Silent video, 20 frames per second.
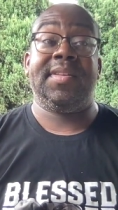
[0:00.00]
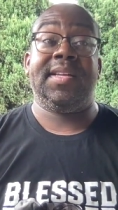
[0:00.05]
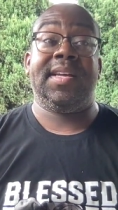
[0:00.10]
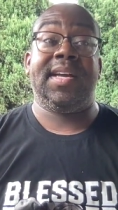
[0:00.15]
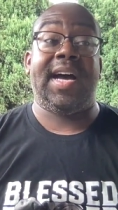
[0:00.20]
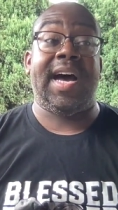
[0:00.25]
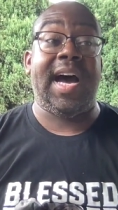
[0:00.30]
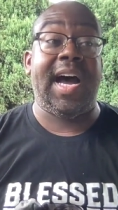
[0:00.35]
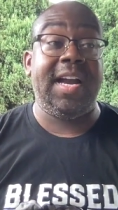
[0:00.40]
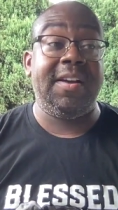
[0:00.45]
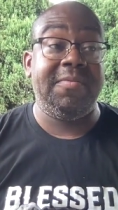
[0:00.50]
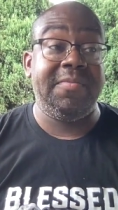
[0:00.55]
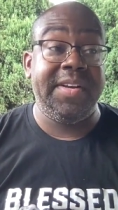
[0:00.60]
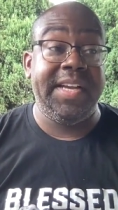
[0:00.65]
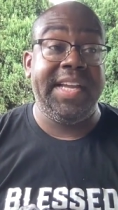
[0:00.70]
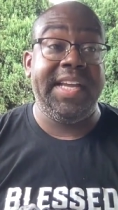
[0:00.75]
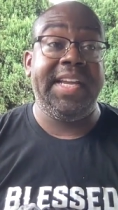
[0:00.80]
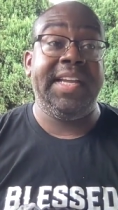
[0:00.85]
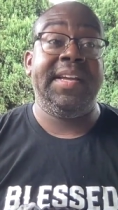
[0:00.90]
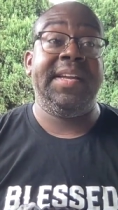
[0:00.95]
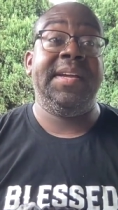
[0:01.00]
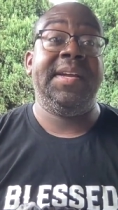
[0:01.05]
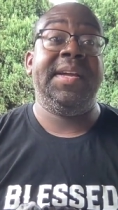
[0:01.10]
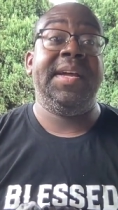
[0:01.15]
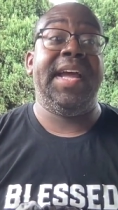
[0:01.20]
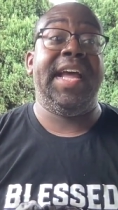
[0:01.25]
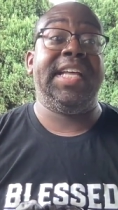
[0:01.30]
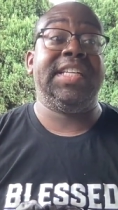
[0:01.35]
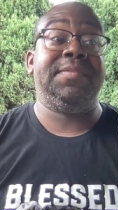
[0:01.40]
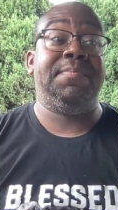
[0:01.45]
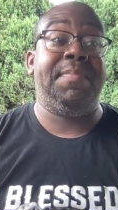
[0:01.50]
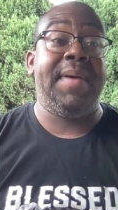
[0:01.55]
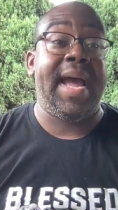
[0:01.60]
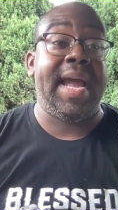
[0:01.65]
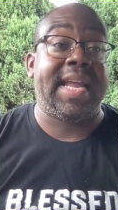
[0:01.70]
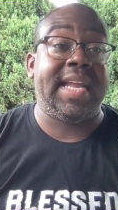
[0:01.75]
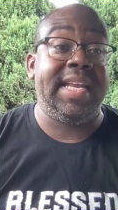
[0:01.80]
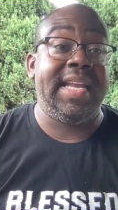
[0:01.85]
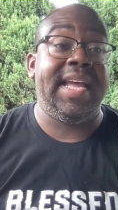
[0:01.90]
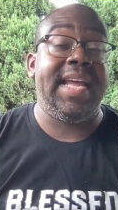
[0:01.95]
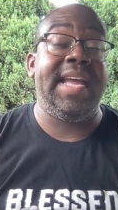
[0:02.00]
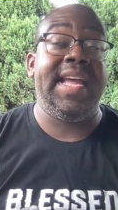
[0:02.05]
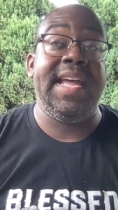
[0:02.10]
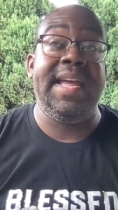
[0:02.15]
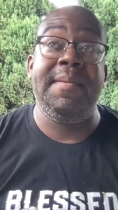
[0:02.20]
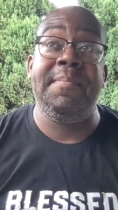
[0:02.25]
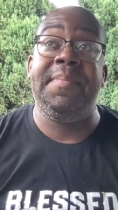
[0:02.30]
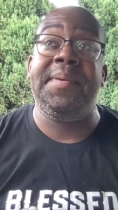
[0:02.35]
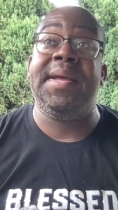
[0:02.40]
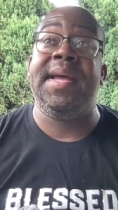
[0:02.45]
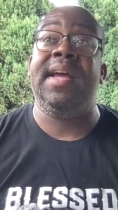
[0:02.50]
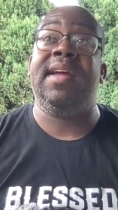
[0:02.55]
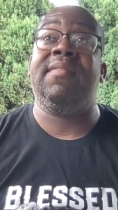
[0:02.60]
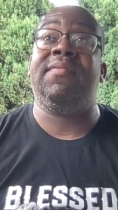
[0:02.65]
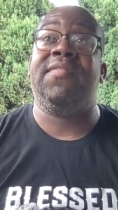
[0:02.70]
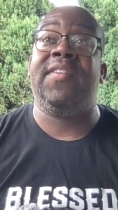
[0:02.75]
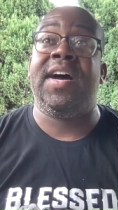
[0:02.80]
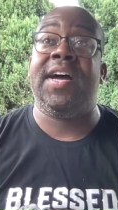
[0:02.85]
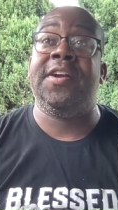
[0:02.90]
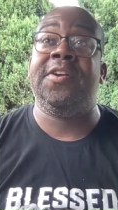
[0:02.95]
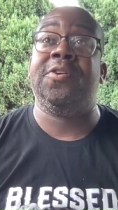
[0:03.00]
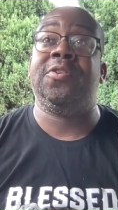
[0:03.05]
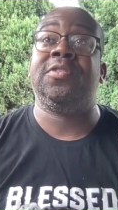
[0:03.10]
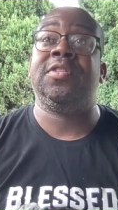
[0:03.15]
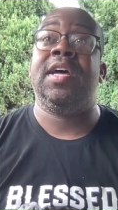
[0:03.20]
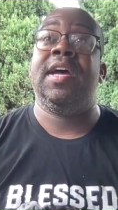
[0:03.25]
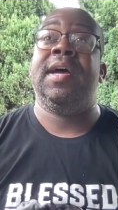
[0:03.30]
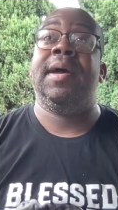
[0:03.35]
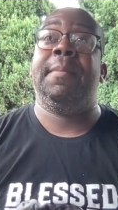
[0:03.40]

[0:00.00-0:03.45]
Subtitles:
Kyrie is back in the NBA Finals